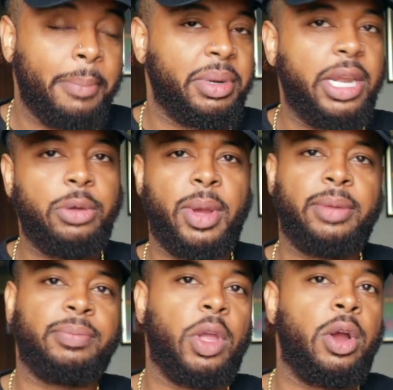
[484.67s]
But
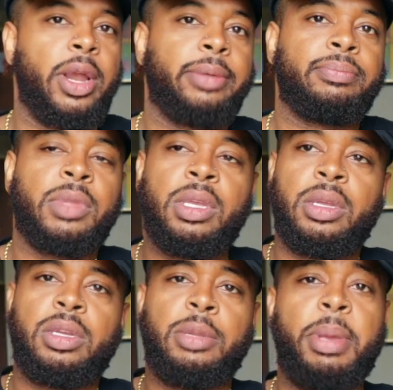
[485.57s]
anyway, all right,
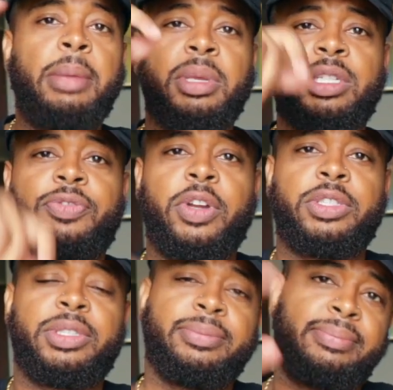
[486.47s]
DaBaby is
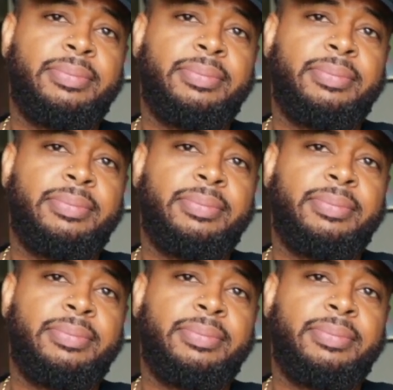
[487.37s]
first,